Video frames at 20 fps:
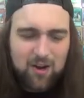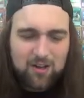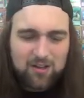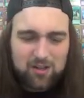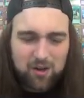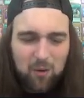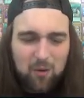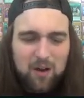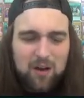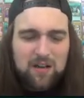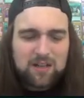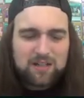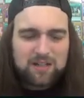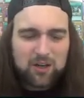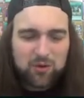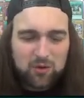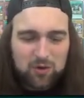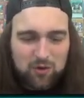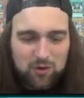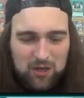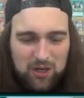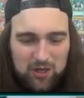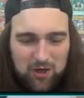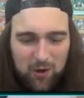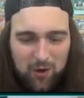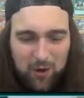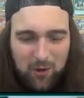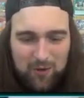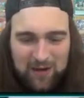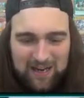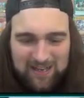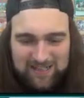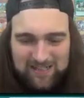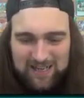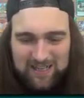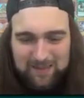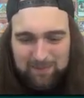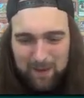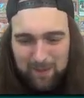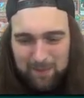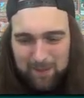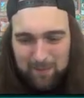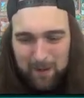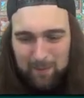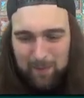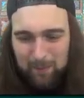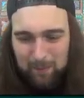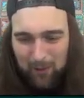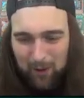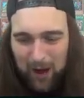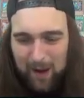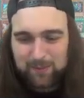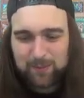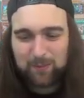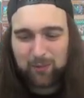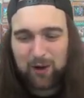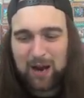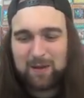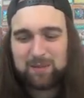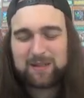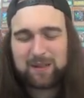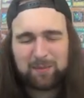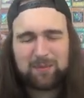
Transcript: So, dear Yugi No No, yes, yes, maybe, maybe, perhaps, perhaps,